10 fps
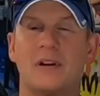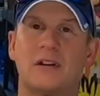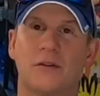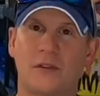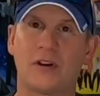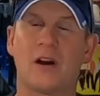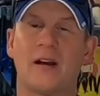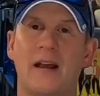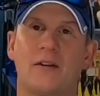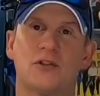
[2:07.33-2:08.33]
And you'll figure
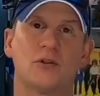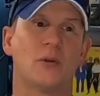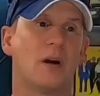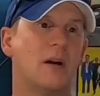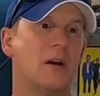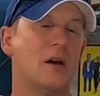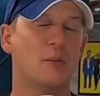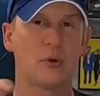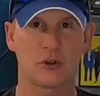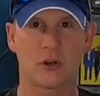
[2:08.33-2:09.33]
out how to
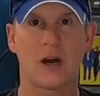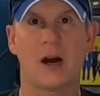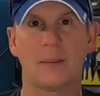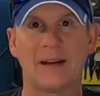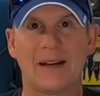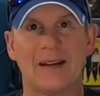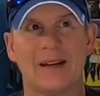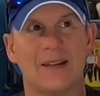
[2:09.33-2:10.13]
put your comment in.